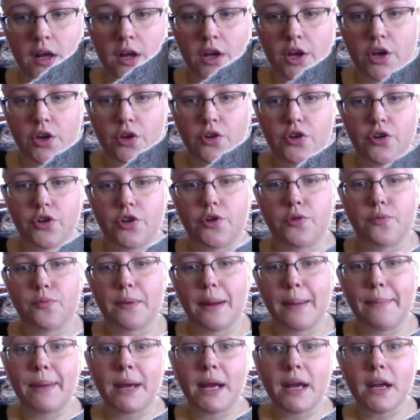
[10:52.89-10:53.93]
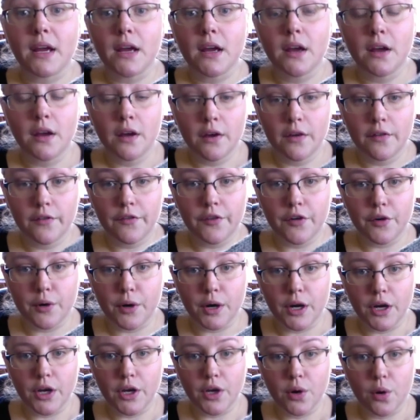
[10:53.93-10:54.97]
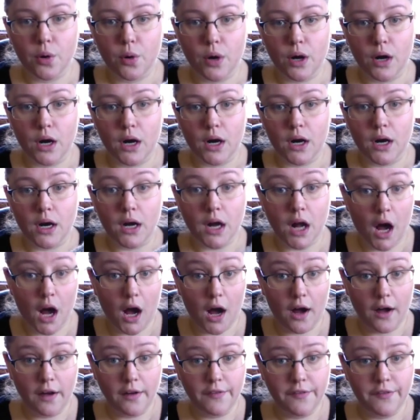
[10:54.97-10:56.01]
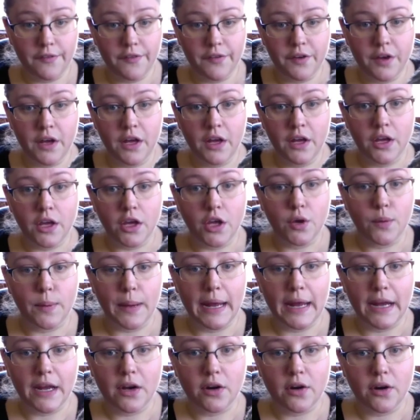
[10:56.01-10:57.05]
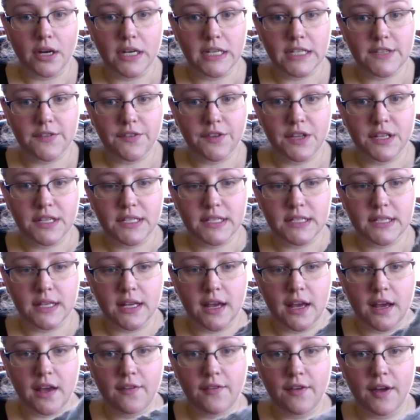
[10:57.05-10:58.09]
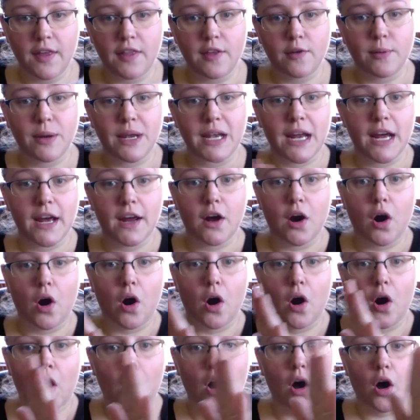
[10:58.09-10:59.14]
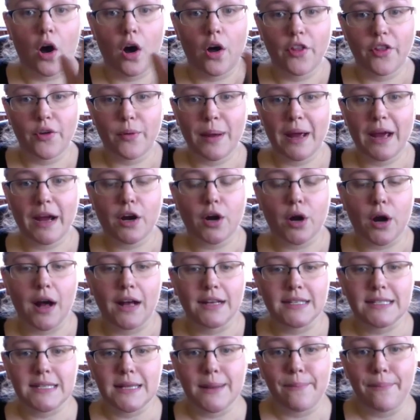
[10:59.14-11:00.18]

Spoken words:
you do your ribbing for your cuff, you increase for the sleeve, and then we knit all the way across the